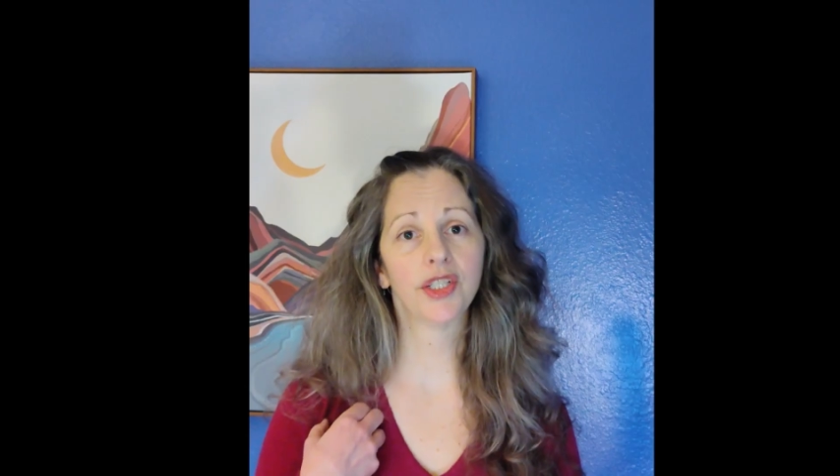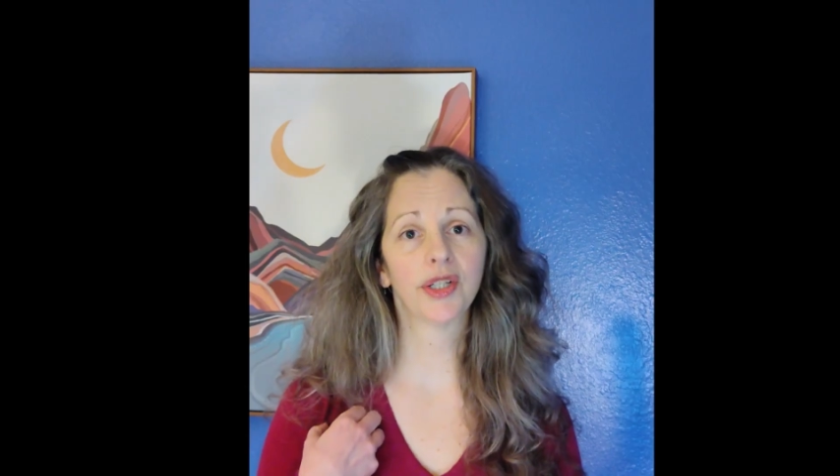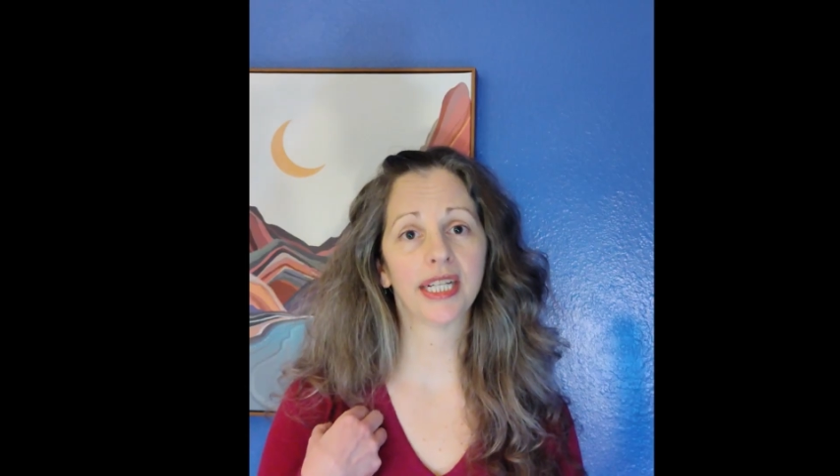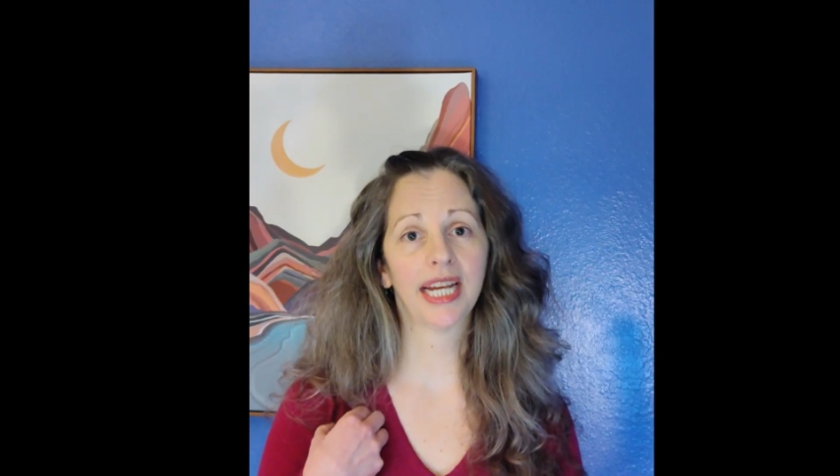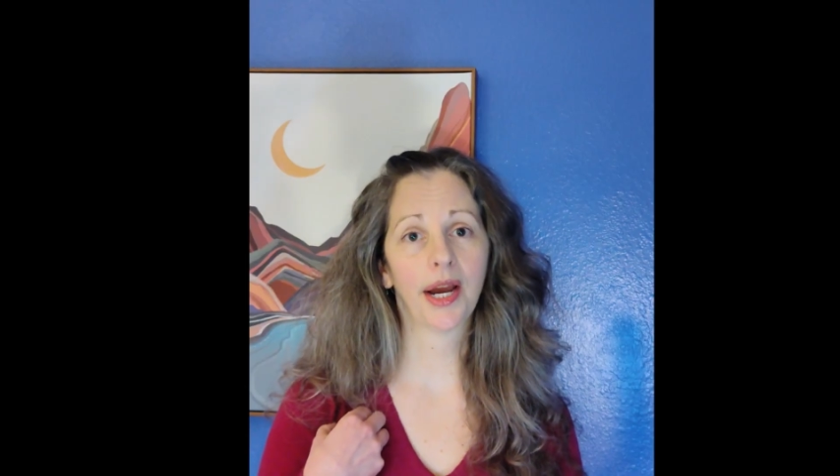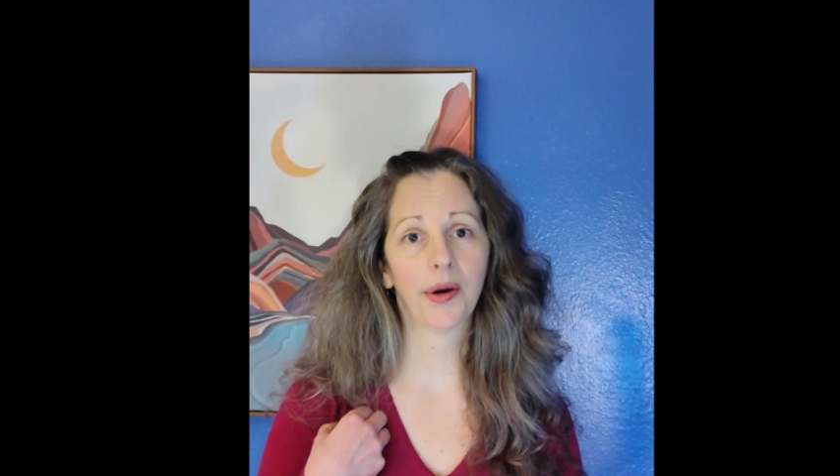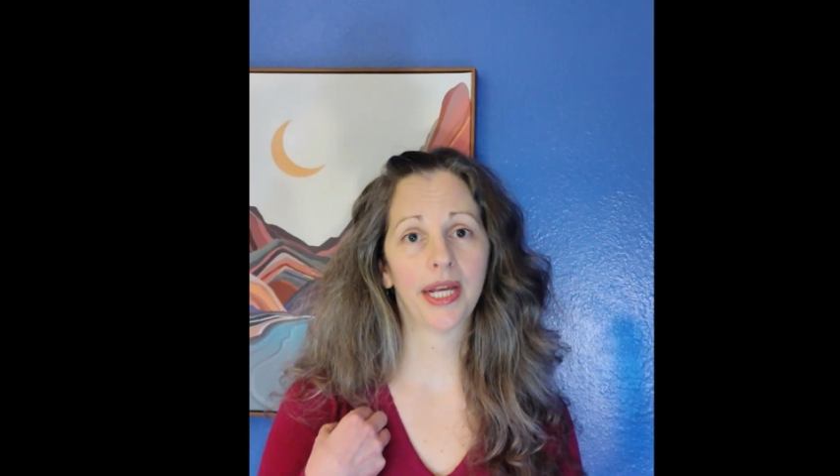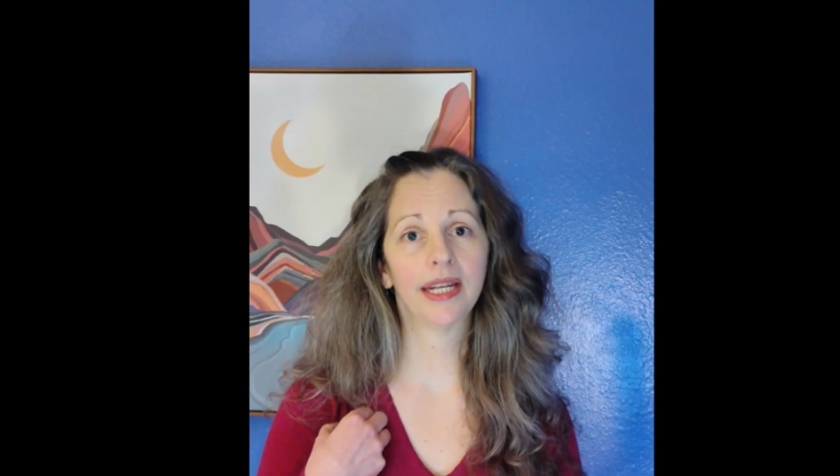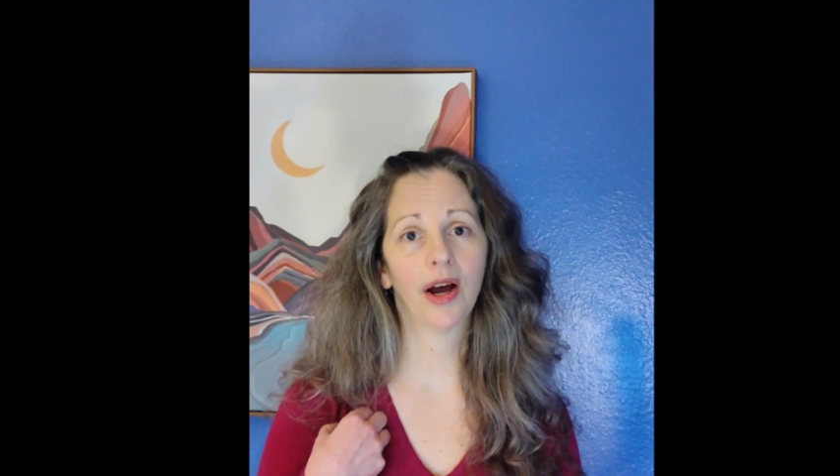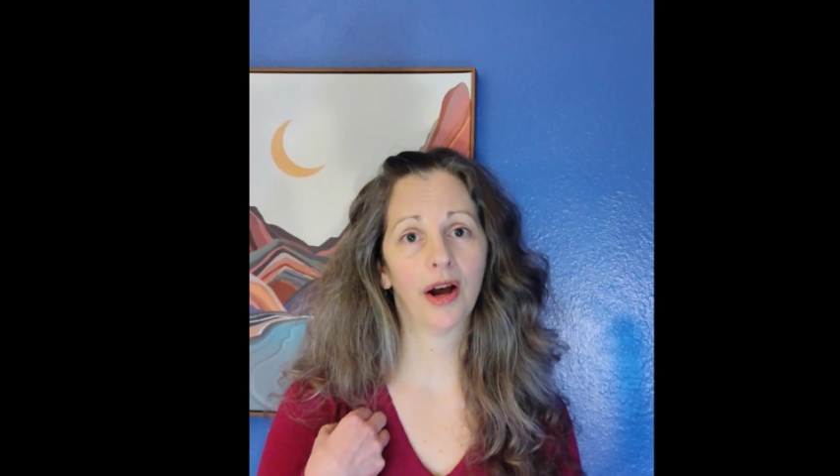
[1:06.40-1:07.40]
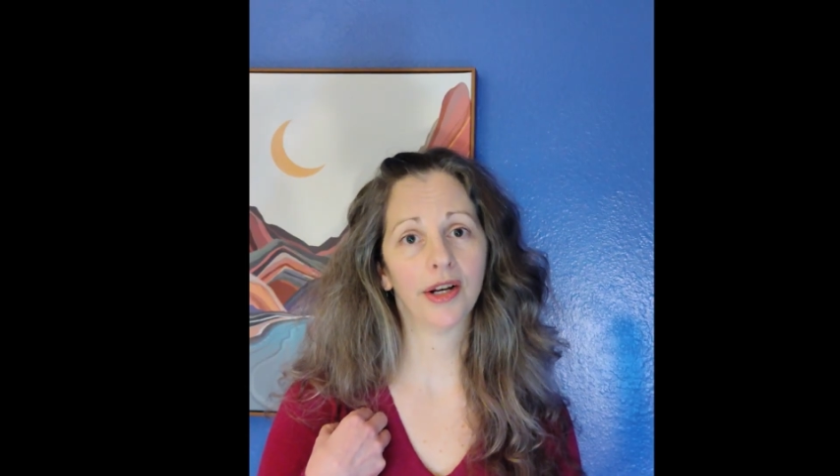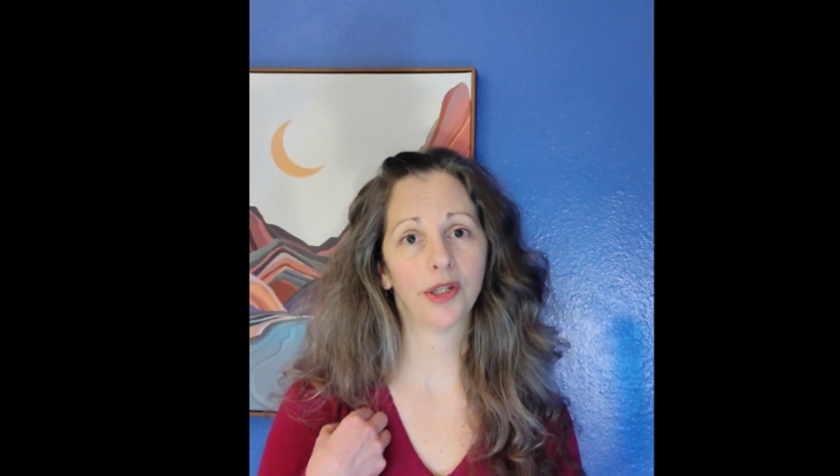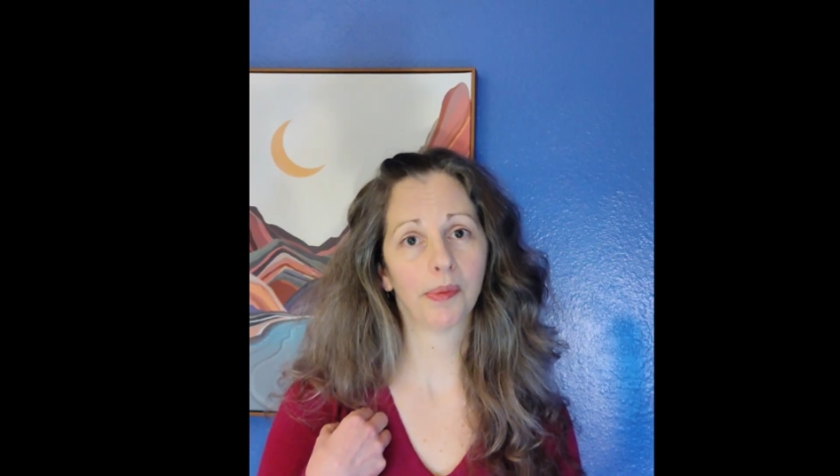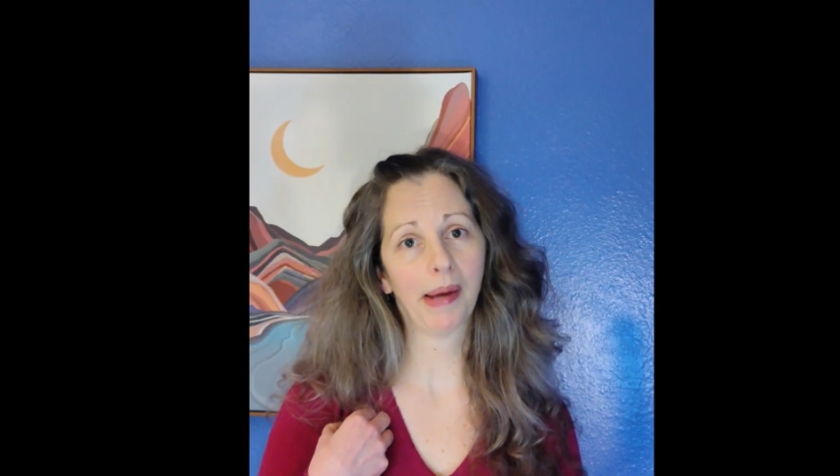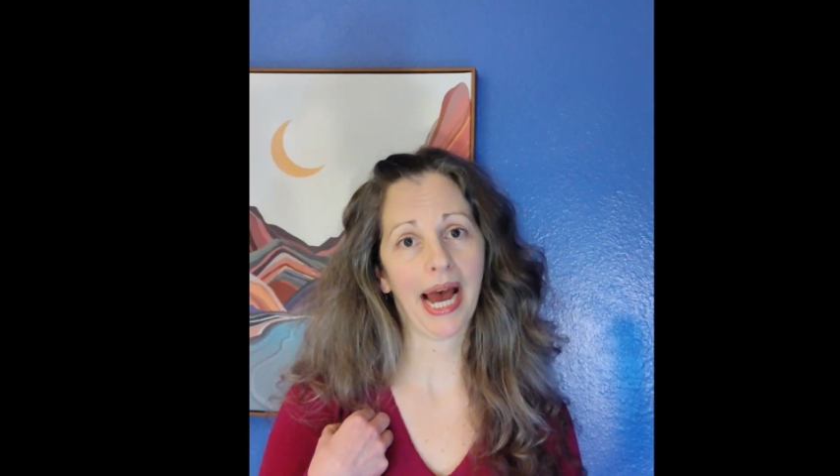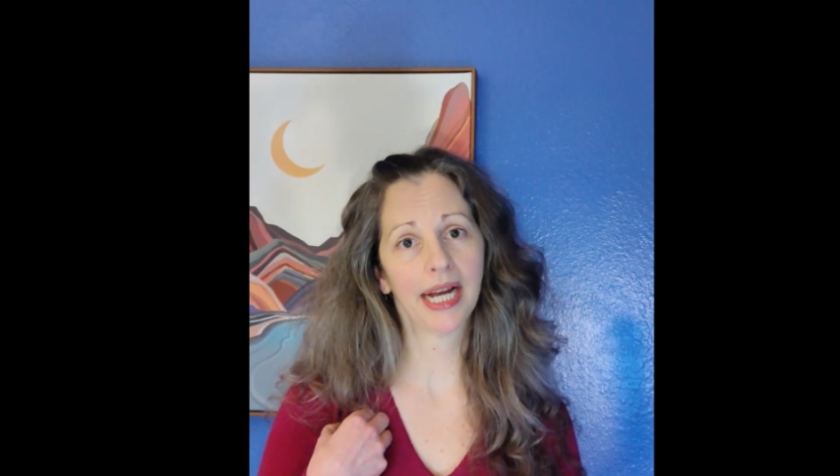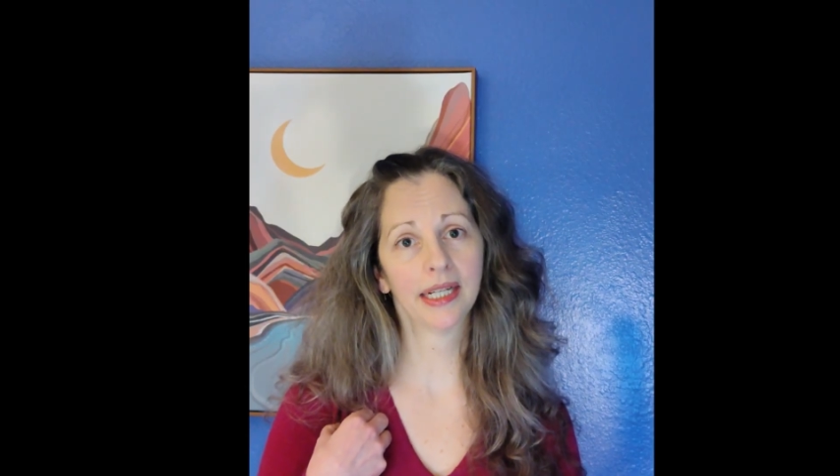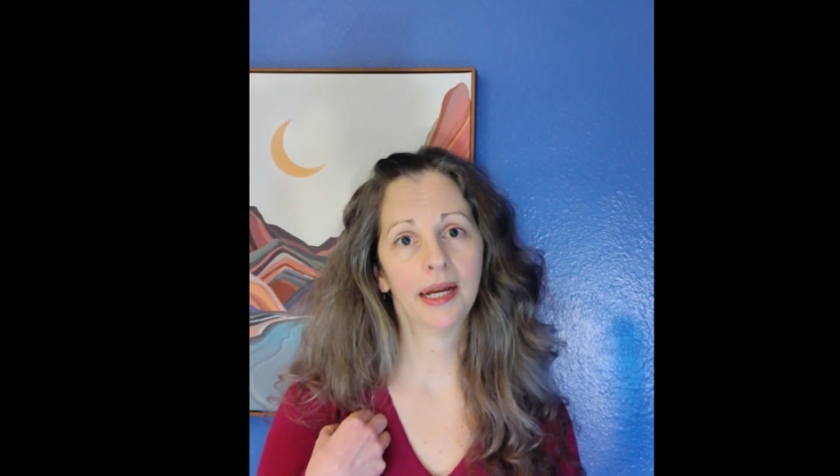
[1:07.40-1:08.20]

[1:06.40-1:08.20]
that you can carry it on your back?